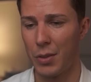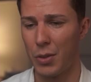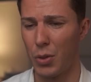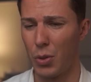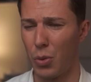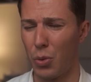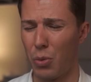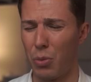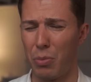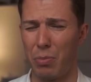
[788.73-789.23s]

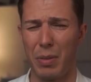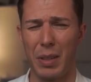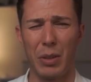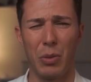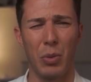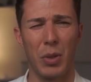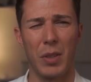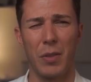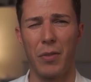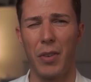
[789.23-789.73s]
So
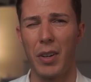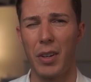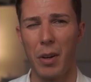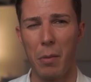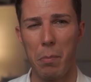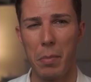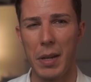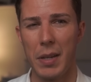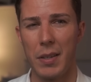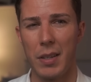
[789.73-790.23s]
it was very
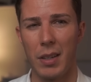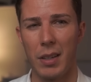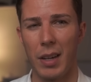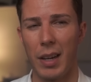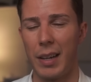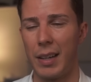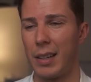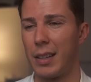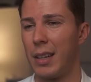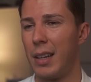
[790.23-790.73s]
busy.
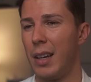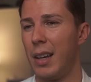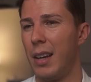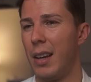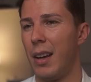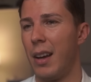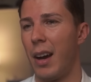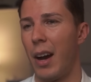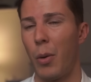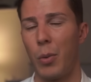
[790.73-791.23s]
Like,
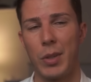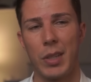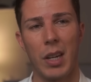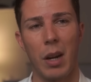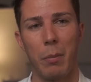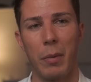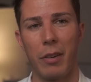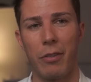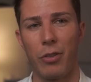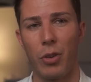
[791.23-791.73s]
I was
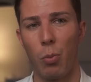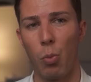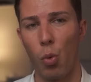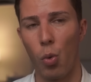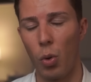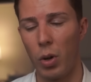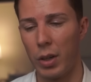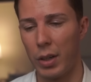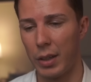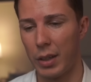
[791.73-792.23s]
coming from
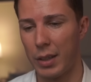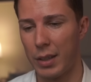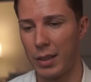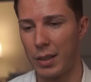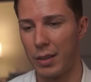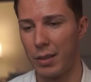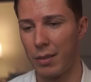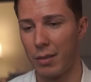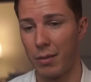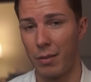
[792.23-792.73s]

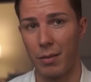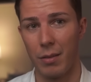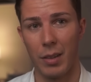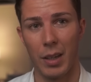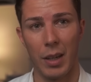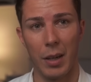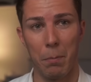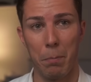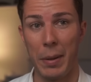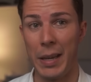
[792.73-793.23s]
work,
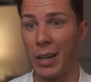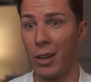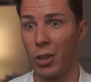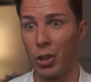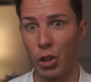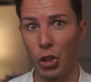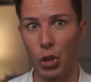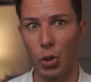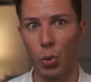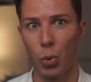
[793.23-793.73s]
being
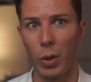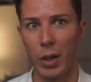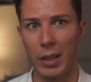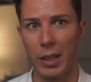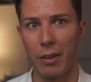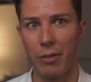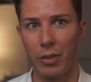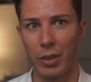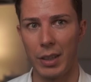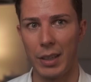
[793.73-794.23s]
new and
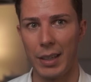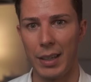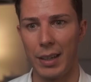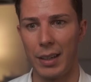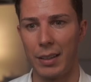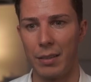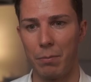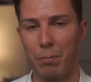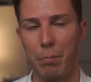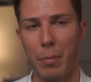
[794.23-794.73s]
everything,
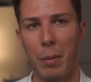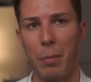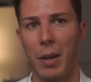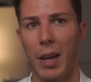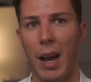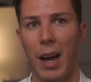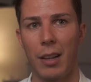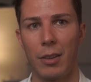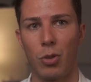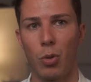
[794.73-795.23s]
and maybe
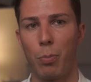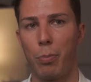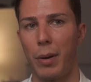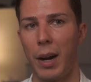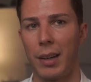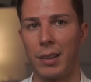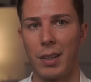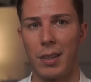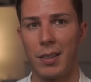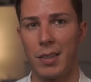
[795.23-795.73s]
had to
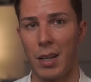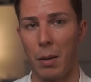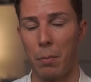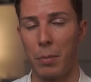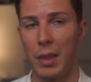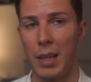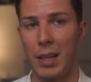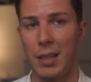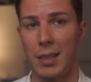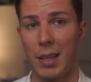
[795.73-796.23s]
practice some
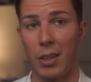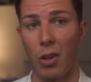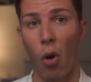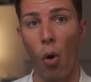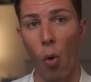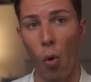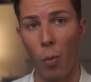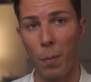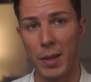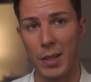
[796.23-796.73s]
things at
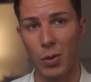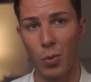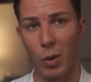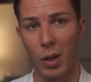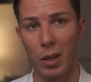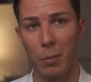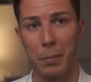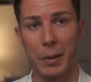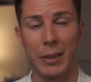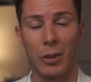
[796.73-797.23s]
home as
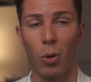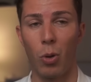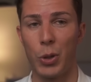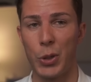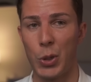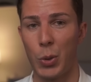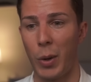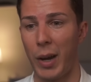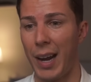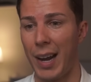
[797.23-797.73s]
well. But
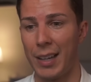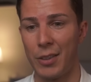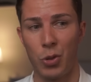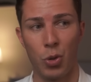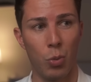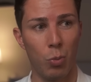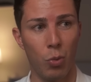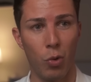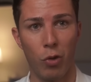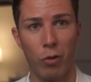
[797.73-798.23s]
also I had
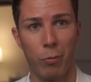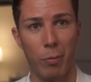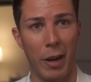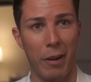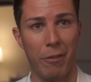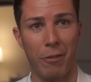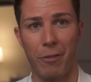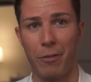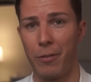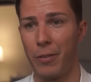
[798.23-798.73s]
to move my
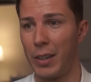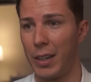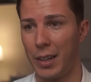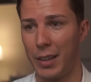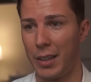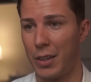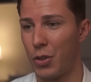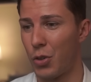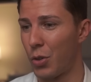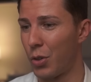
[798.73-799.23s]

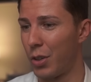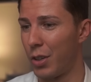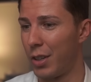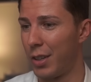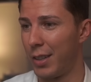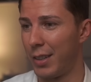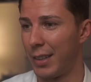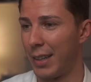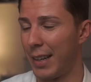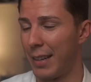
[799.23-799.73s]

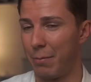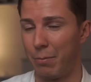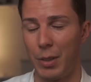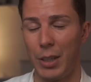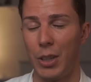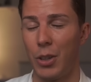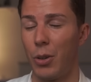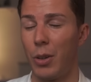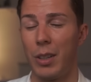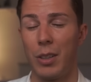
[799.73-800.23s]
furniture, and
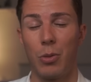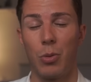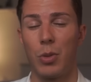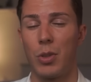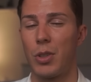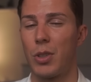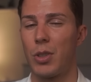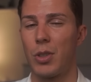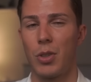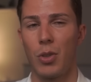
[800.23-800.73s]
it was
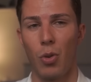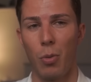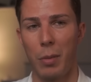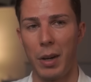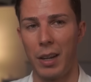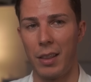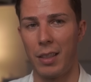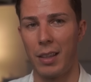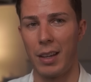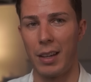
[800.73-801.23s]
so
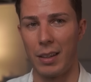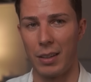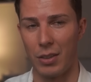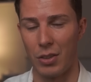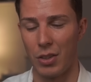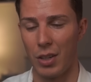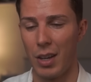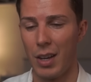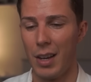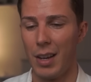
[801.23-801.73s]
many
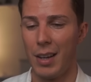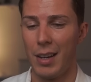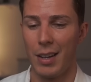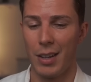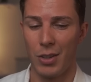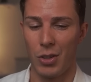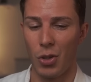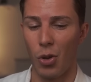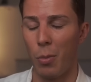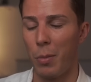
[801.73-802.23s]
things.
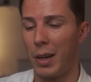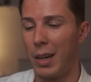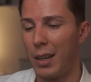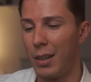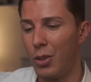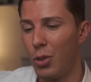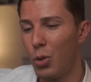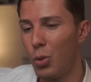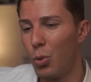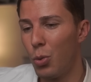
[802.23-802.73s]
So many
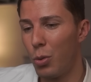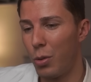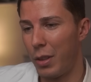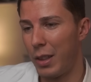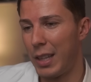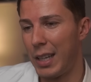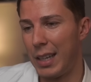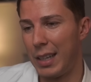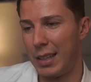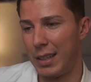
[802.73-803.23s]
new
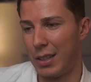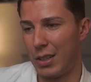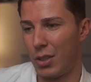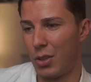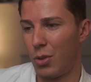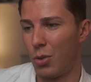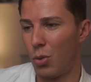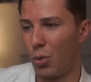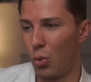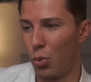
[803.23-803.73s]

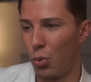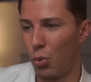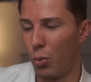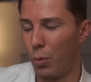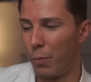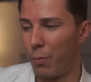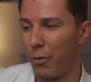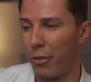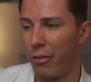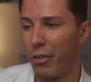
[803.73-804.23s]
things
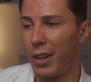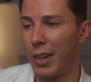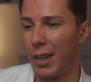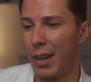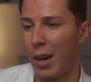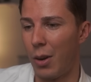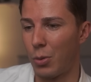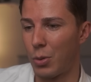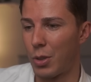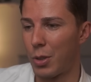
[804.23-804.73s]
to figure
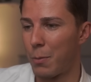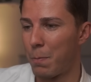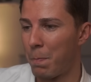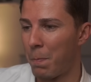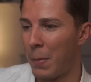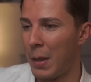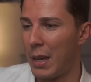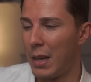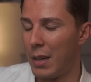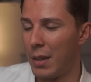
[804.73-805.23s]
out.
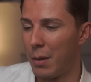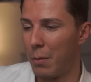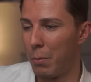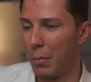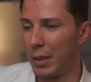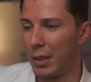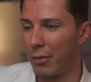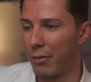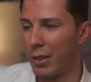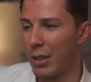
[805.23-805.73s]

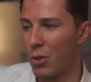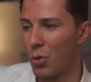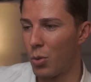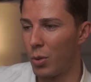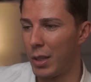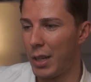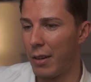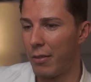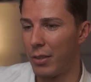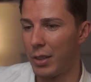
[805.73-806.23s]
But
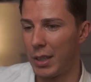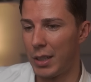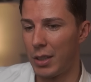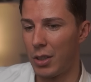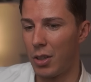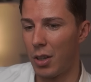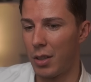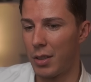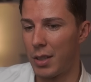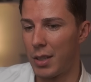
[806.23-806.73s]
eventually everything
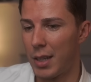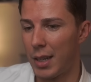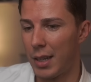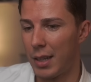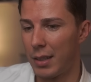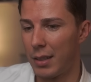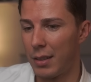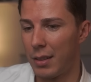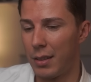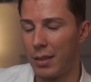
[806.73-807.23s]
got
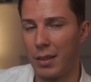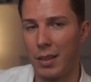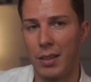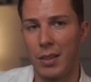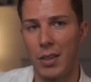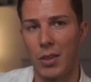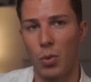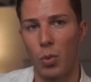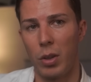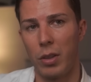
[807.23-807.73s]
done.
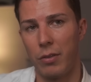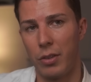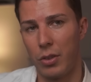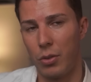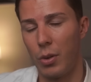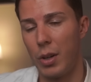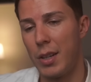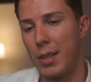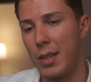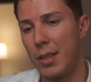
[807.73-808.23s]
This is one of the
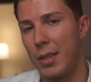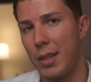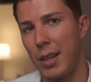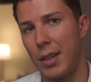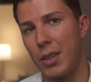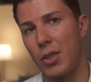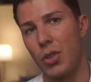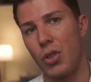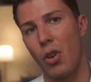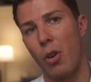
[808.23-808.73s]
reasons I
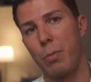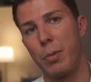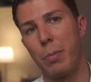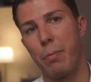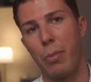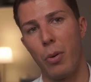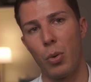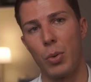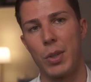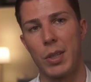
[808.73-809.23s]
stopped
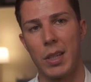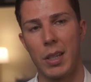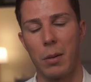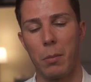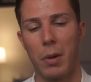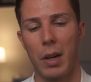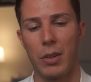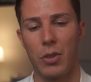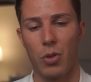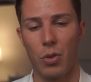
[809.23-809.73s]
posting
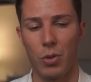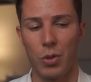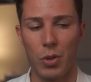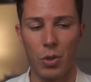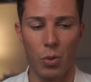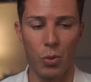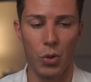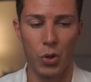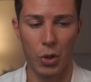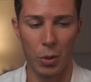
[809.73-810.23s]
much on
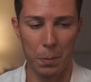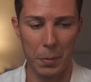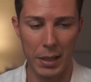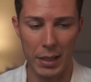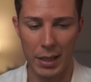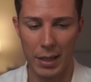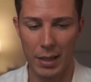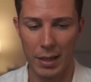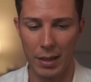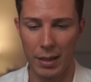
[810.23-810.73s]
social
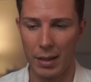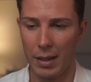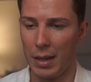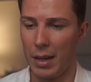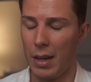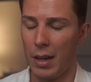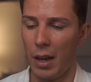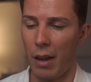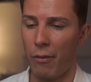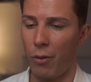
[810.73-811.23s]
media.
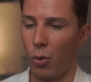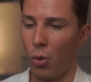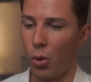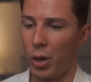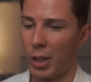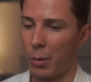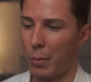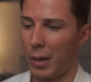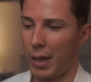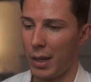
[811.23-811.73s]
If you
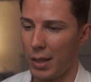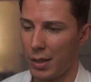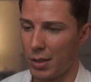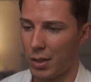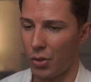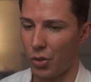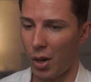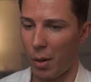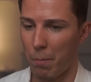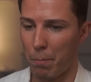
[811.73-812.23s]
look at my
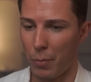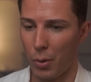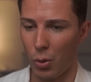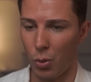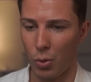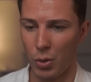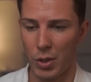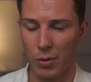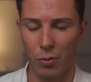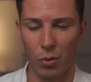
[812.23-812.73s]
Instagram
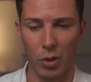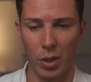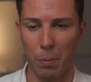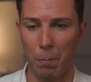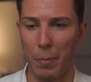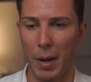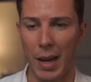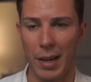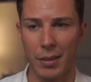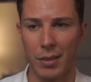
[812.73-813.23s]
posts for the
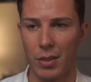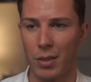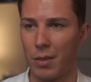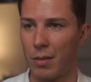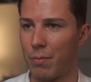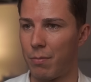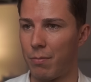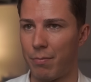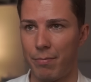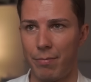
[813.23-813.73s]

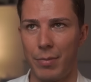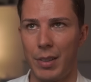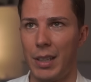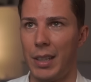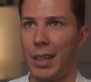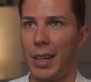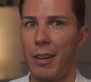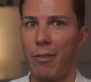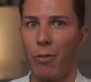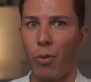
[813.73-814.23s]
past
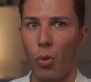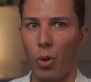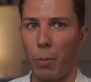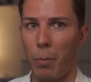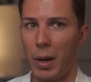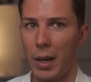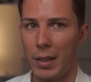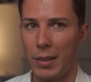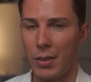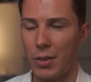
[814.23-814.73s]
3-4
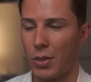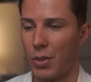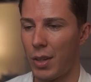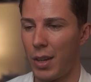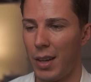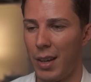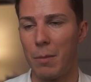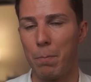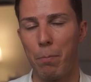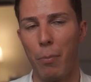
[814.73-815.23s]
months,
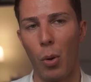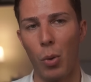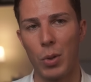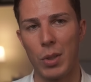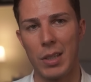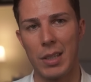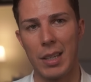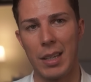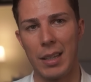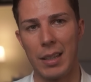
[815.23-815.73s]

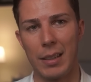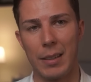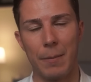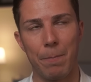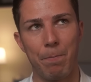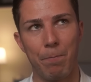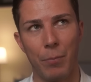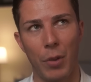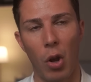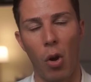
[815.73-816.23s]
posting
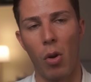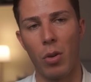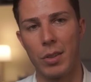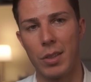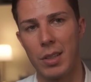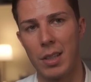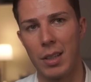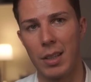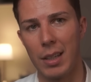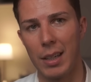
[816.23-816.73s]

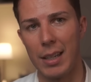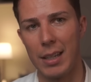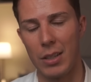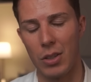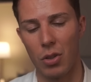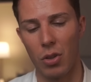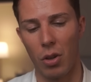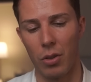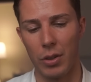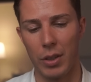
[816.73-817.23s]
constantly
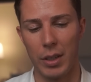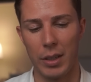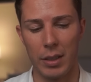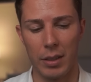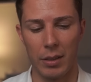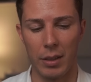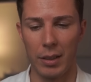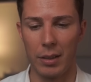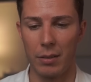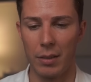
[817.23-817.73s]
is not
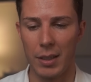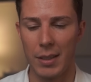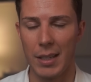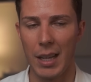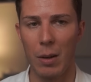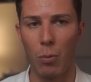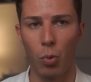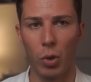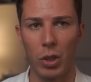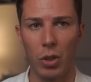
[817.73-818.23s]
there. And the
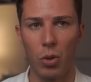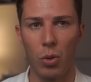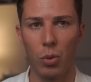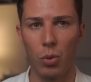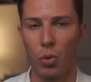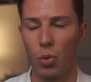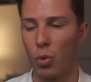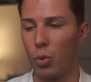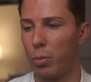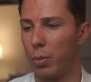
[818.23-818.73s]
same with
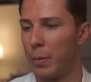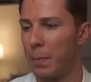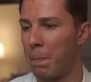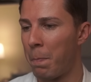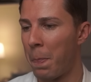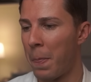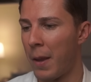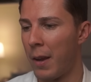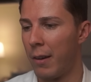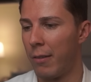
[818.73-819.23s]
YouTube.
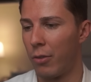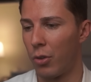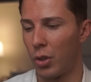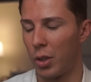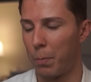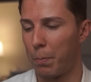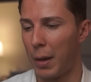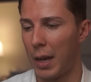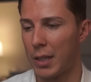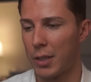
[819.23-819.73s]
For
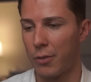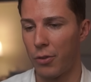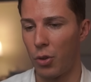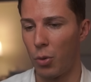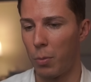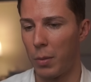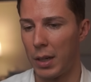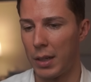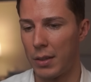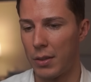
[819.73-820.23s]
the past few
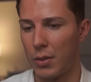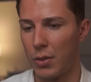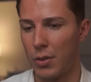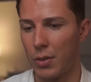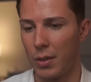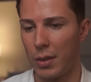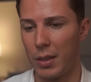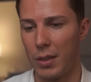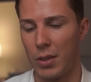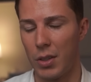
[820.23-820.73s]
months,
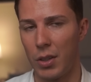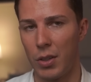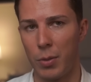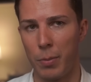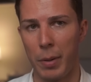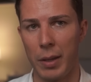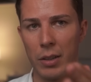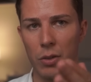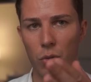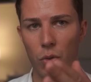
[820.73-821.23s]
it's
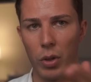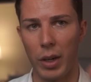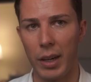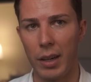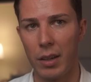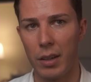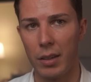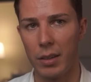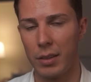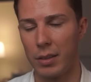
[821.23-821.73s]
been
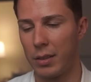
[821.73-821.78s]
rare.